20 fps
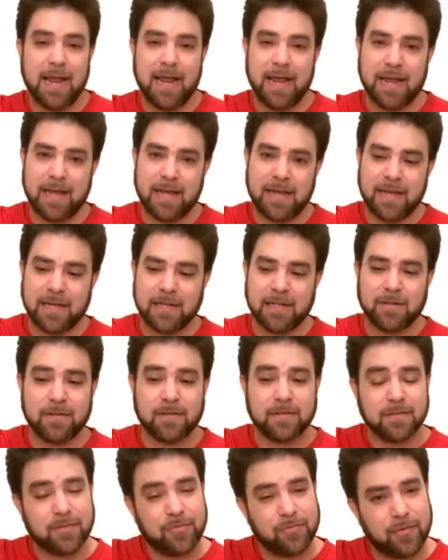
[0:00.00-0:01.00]

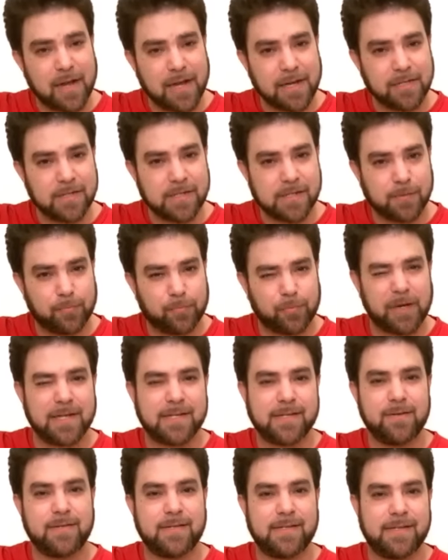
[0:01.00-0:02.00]
and try to
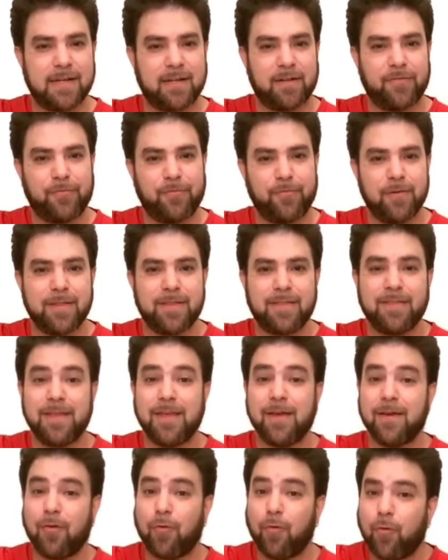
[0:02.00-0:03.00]
surprise yourself with
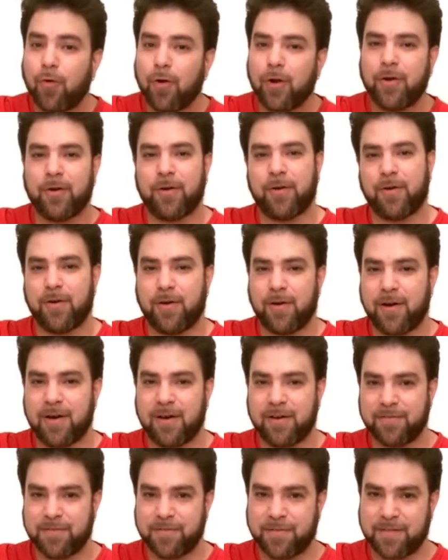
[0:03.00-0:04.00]
the order
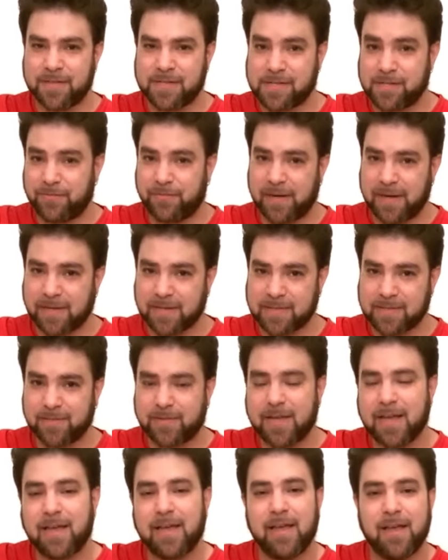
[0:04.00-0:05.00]
of the strings,
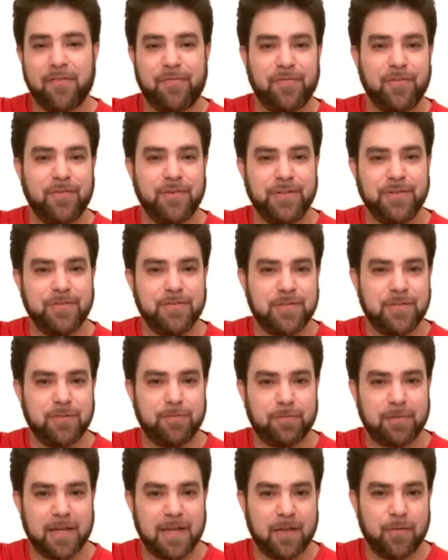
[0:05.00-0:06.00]
okay? If you're used to
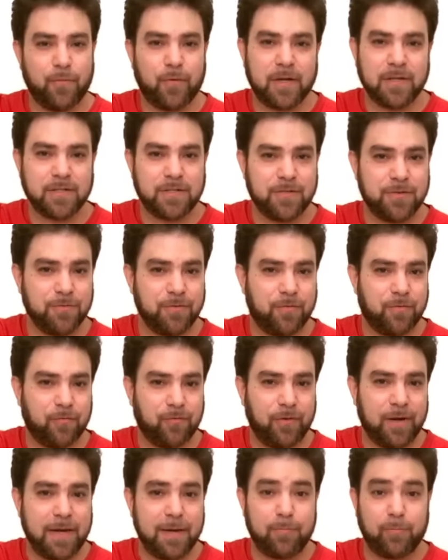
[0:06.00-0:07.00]
playing one, two,
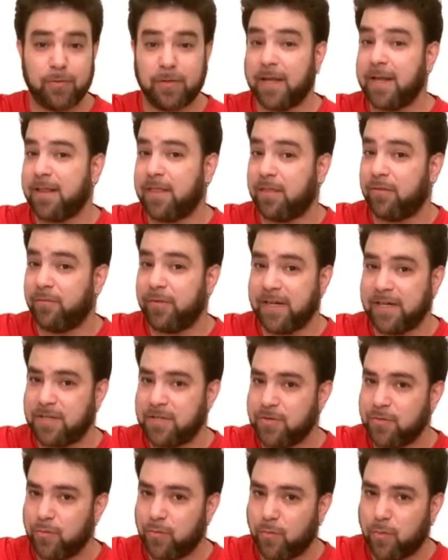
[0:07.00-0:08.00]
three, play three,
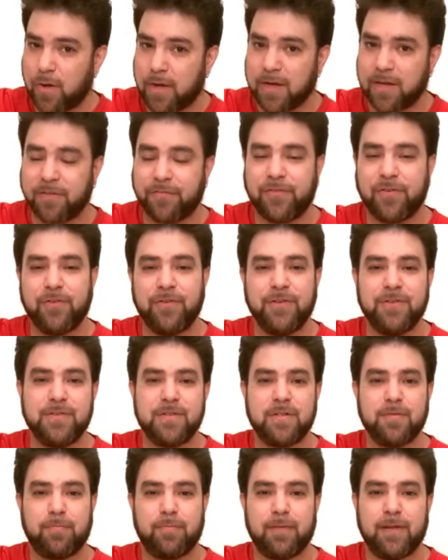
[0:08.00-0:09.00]
two, one. If you're
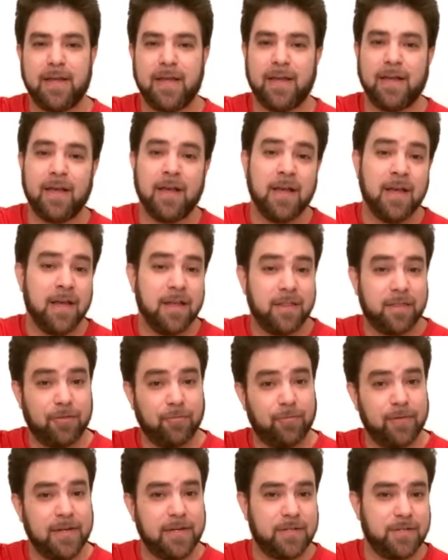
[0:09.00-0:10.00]
used to playing
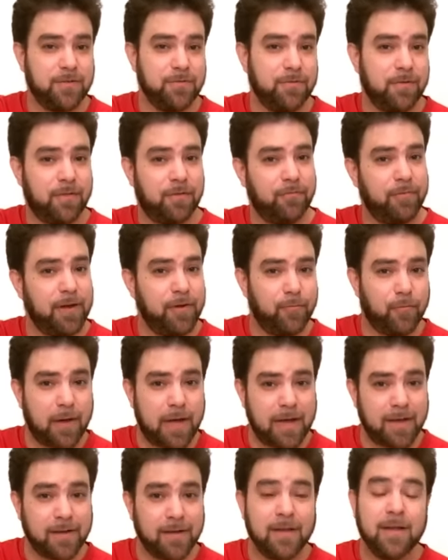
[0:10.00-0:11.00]
three, two, three,
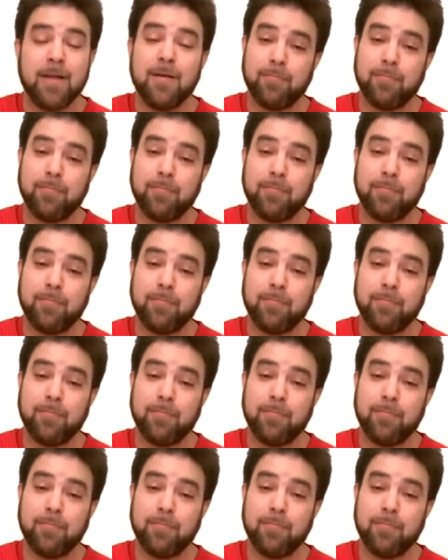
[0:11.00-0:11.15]
one,